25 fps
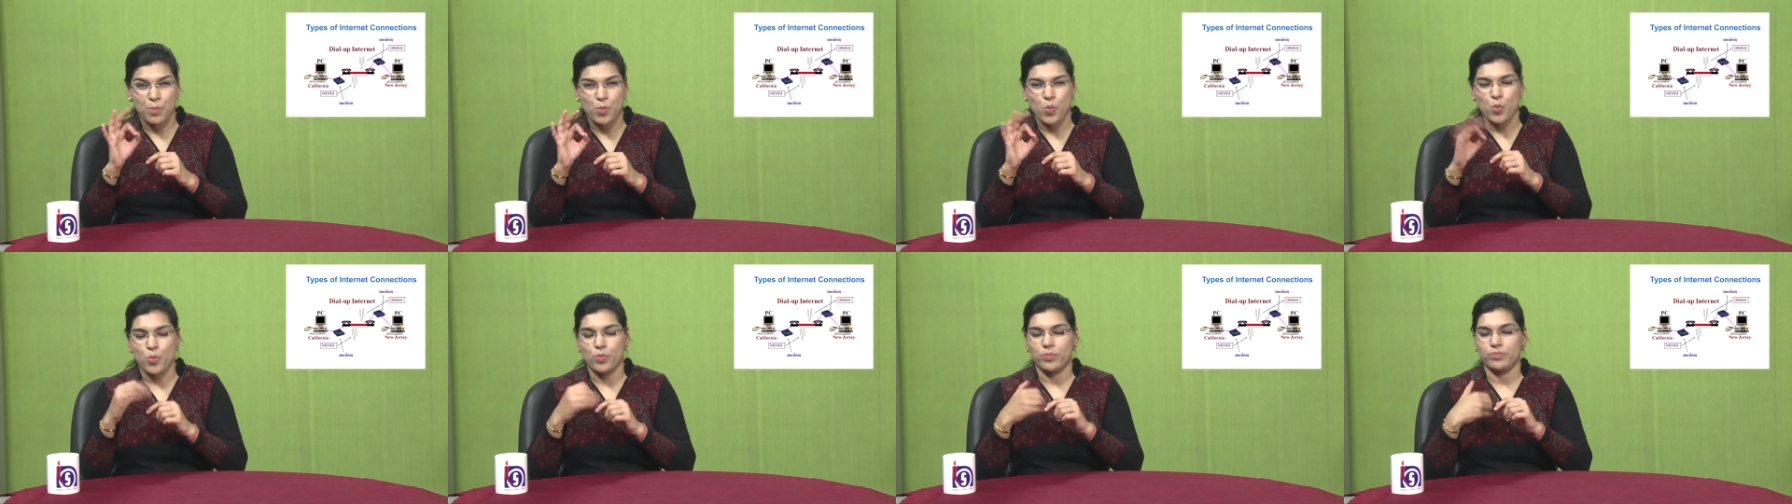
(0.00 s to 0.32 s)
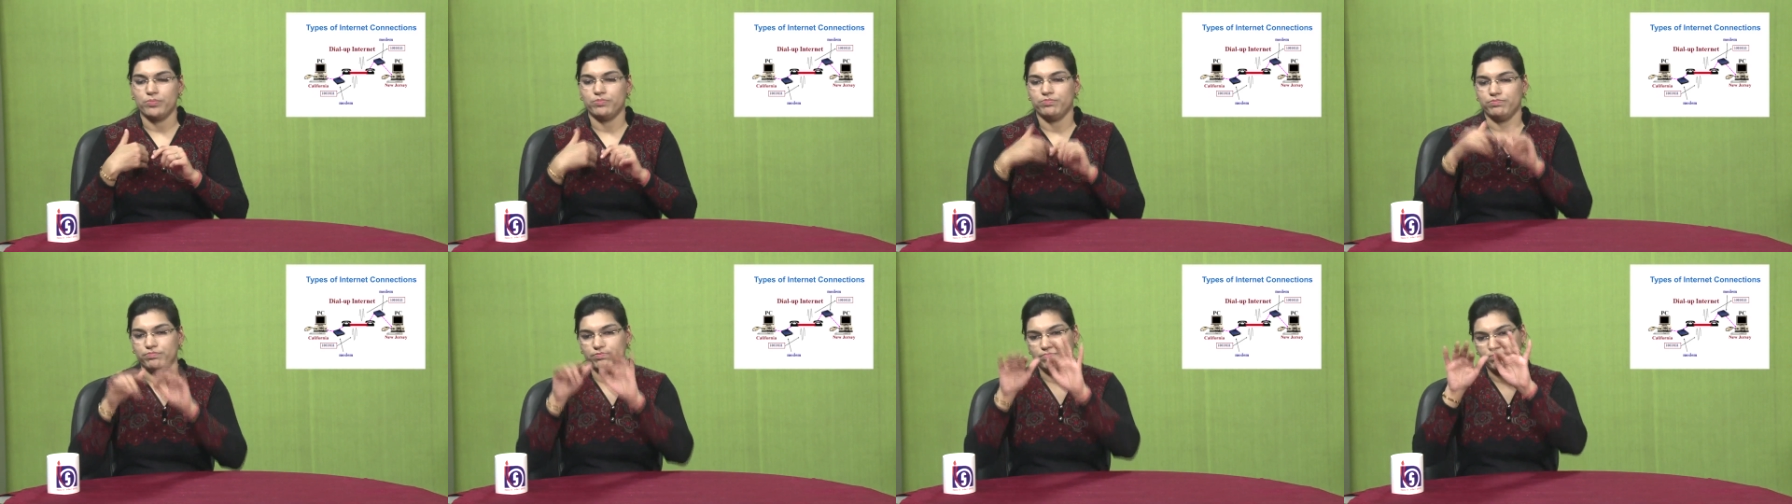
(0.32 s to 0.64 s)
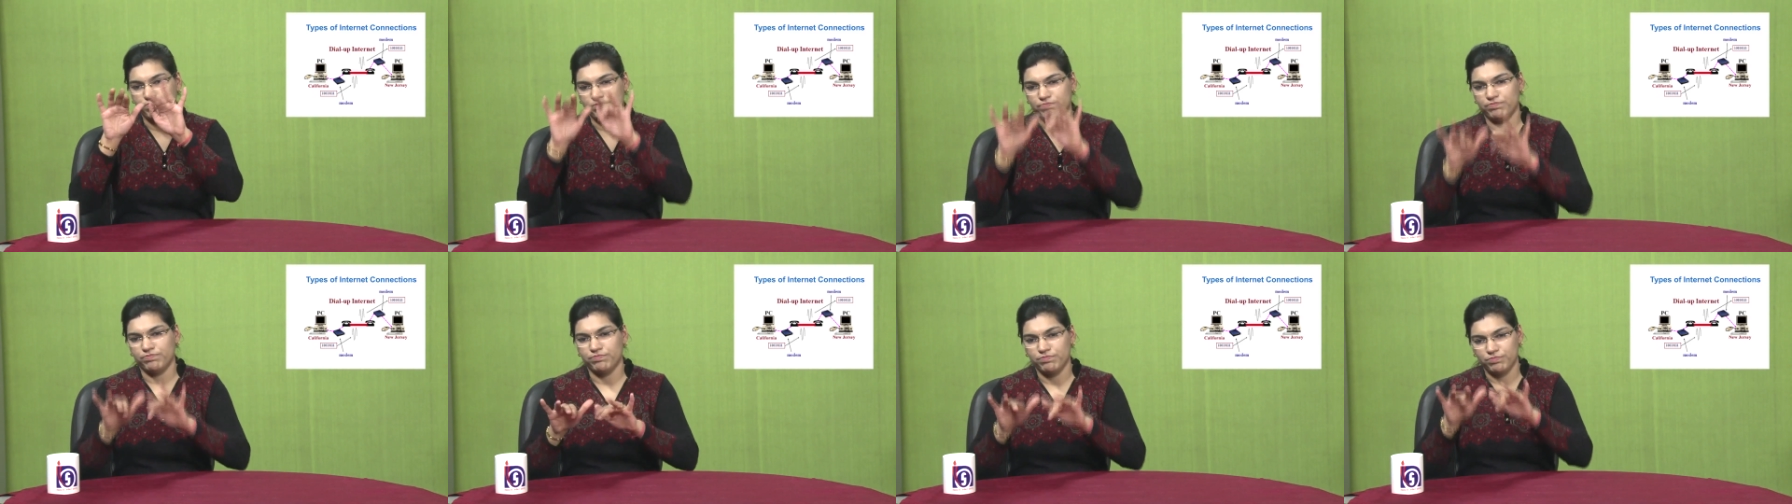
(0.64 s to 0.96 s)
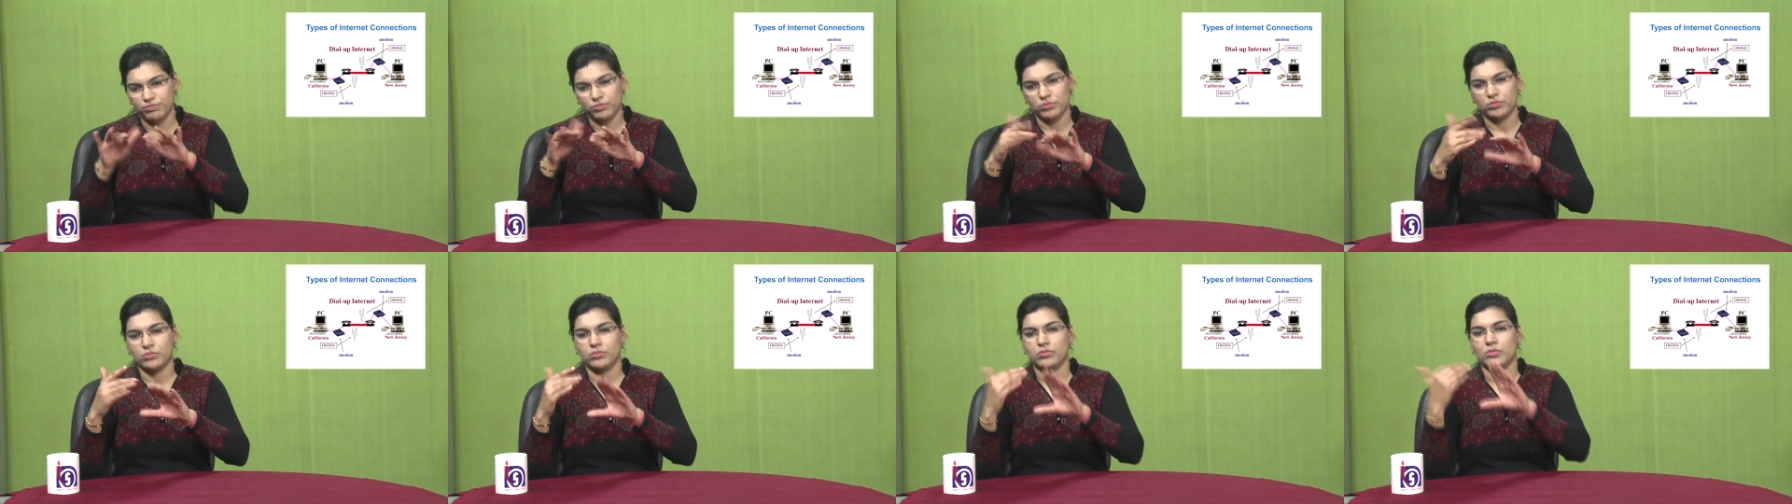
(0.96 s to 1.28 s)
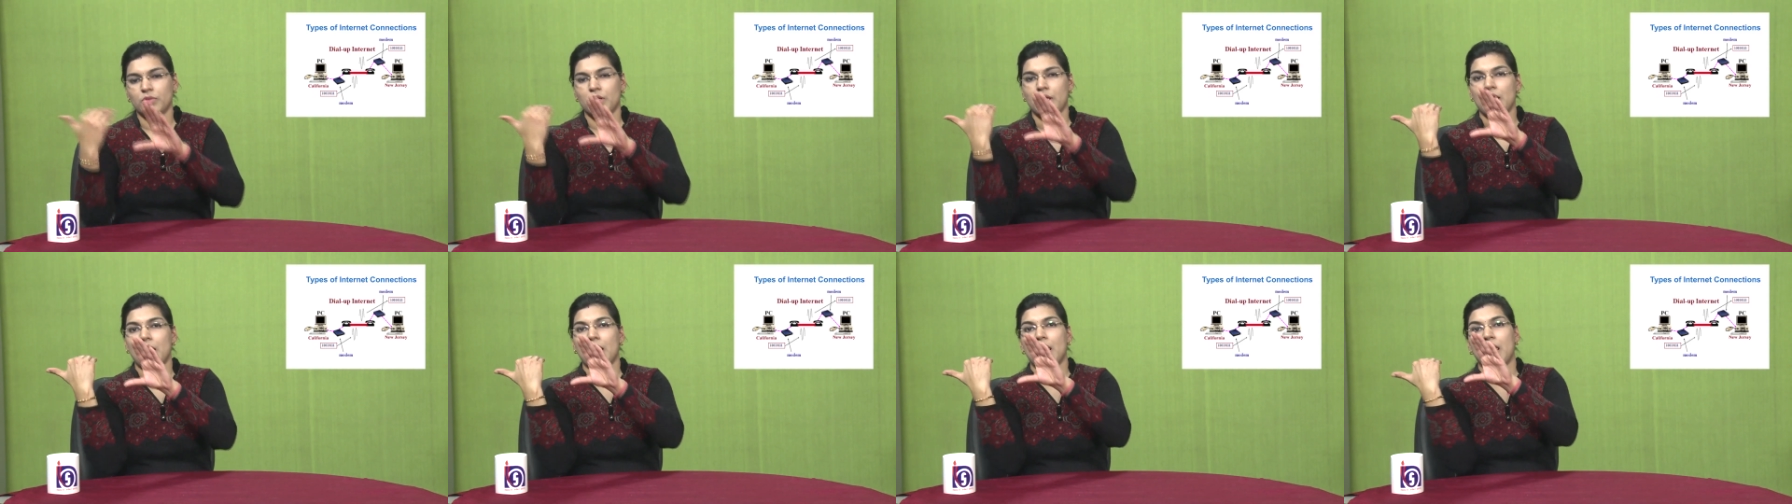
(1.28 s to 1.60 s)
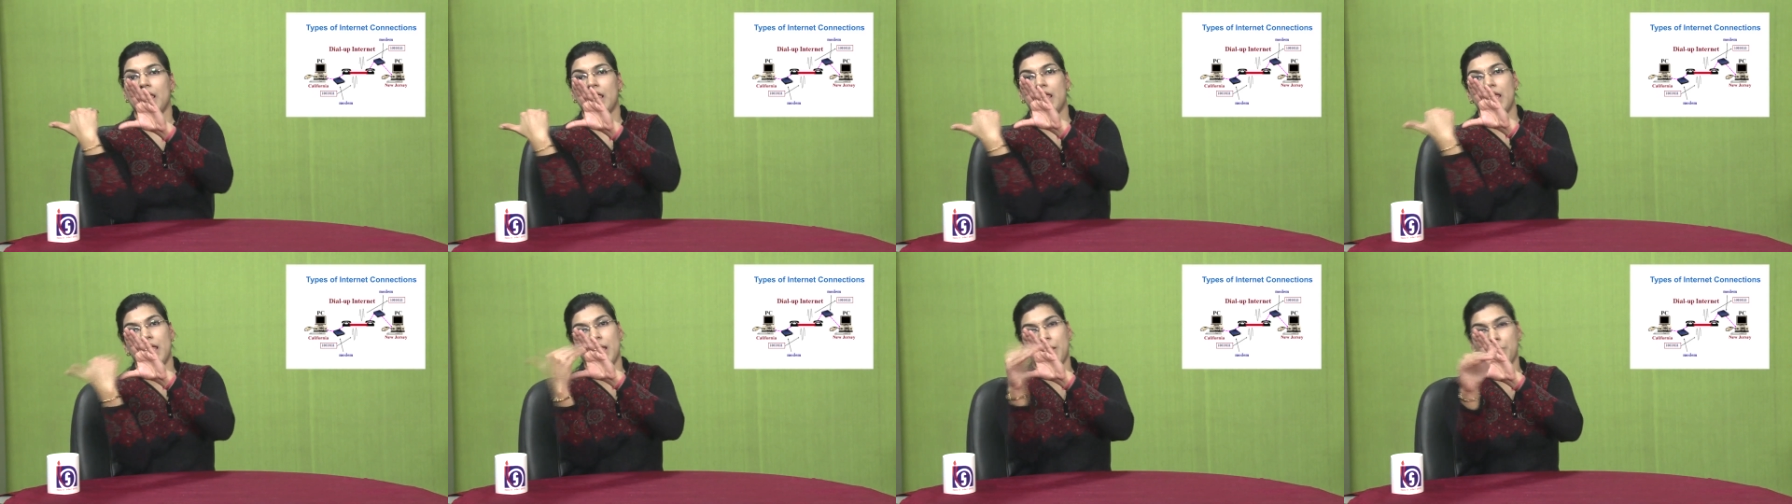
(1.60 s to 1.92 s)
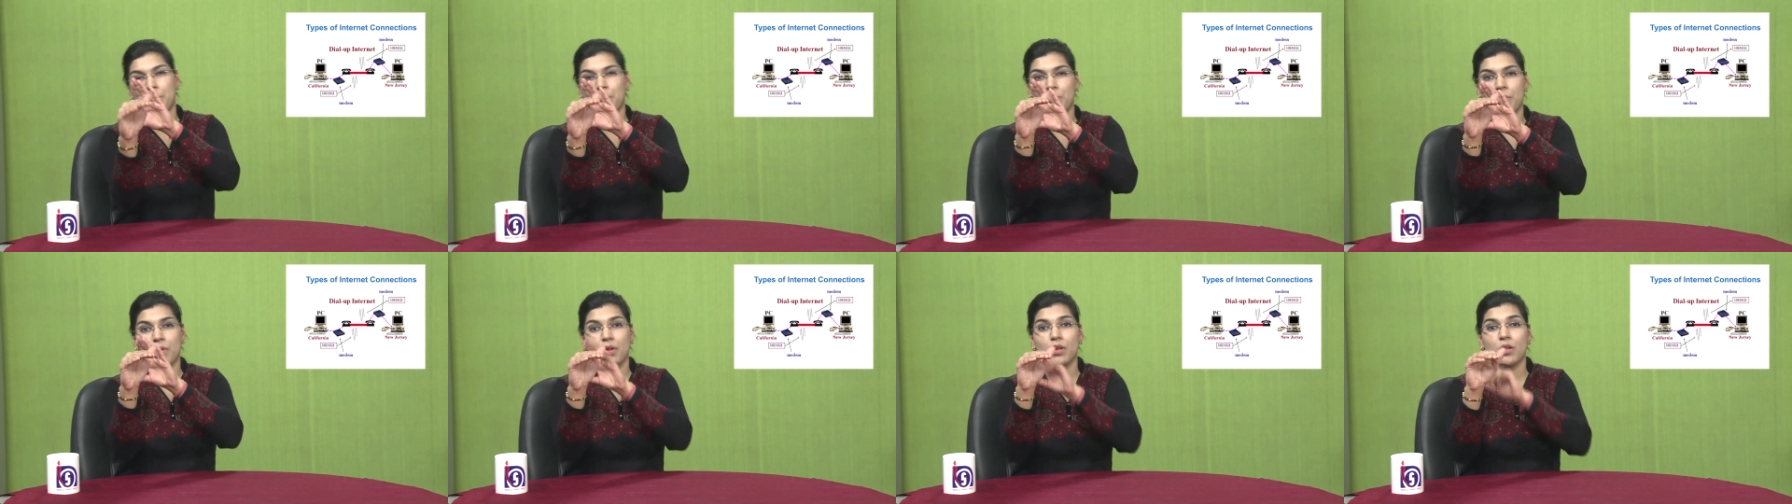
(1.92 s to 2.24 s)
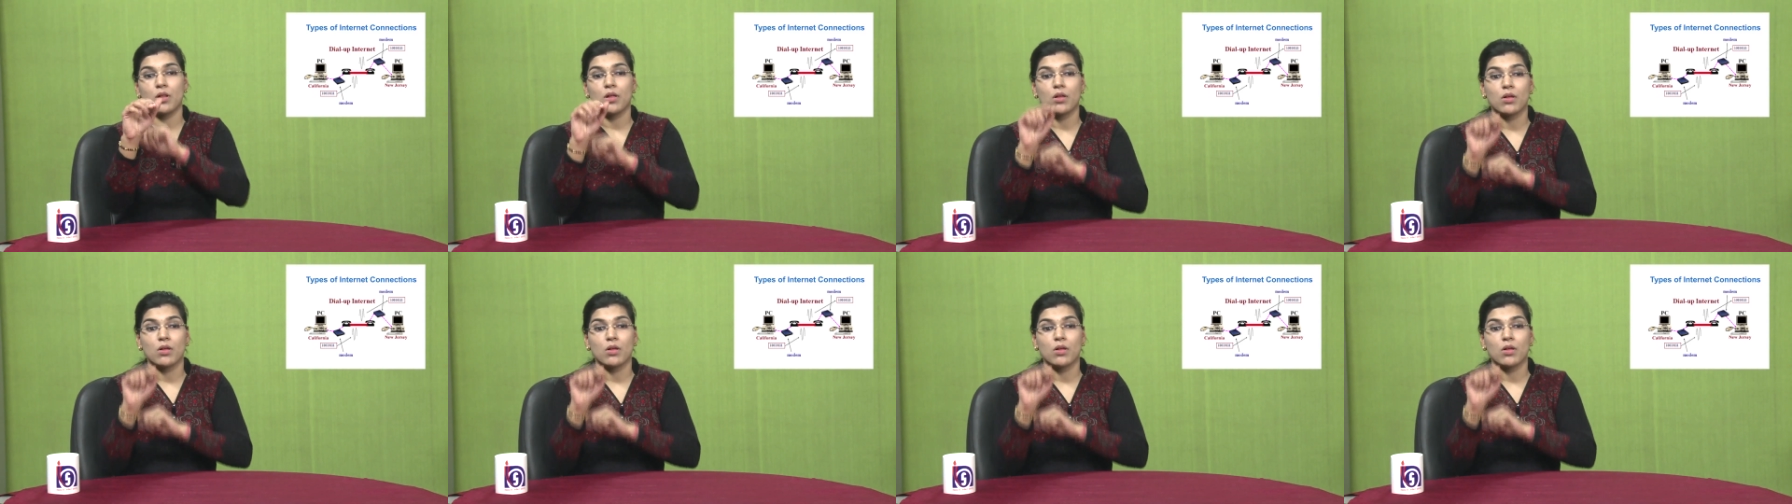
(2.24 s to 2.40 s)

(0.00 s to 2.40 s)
anywhere, and you want to share something